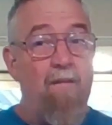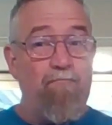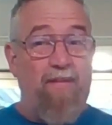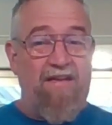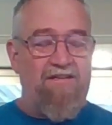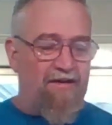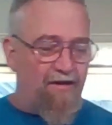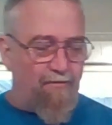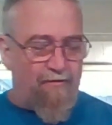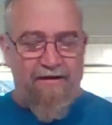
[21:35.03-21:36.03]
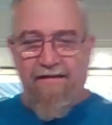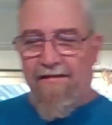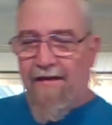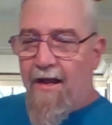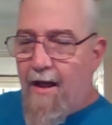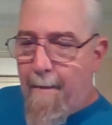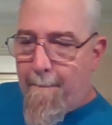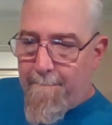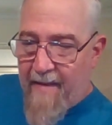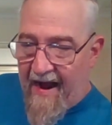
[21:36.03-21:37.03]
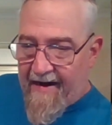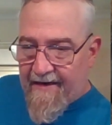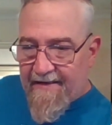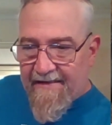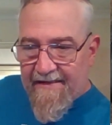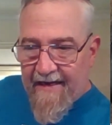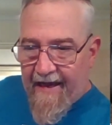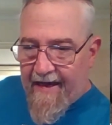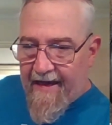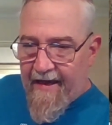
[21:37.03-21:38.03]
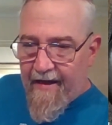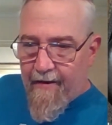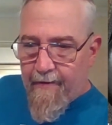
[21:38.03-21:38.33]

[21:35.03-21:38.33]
Betcha I know where it is. Back in a sec.